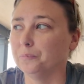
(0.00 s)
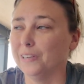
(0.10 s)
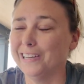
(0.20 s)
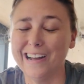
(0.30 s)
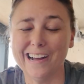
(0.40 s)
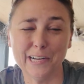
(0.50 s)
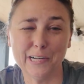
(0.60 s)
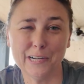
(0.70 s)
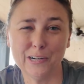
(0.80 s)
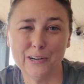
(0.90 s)
We got
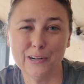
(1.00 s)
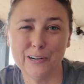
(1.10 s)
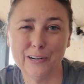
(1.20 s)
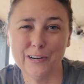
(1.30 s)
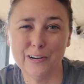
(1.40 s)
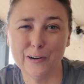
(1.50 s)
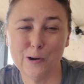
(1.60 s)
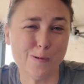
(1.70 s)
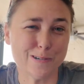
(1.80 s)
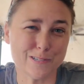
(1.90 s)
a
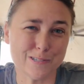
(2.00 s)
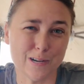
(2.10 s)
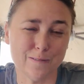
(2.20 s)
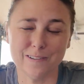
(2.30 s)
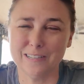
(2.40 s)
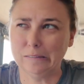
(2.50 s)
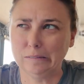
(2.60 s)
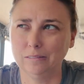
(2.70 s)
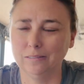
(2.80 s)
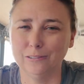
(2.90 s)
whole bunch of stuff
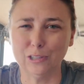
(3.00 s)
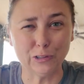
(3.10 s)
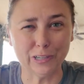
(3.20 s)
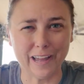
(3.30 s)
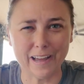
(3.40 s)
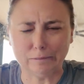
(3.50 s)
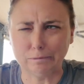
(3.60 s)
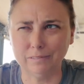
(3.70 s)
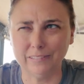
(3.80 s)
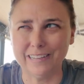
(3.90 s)
to look at
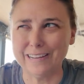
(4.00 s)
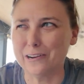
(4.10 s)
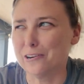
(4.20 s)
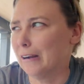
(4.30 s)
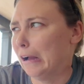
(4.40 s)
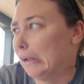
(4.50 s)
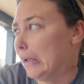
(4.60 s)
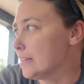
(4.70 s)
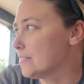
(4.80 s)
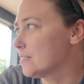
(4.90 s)
here, I
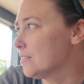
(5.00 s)
guess.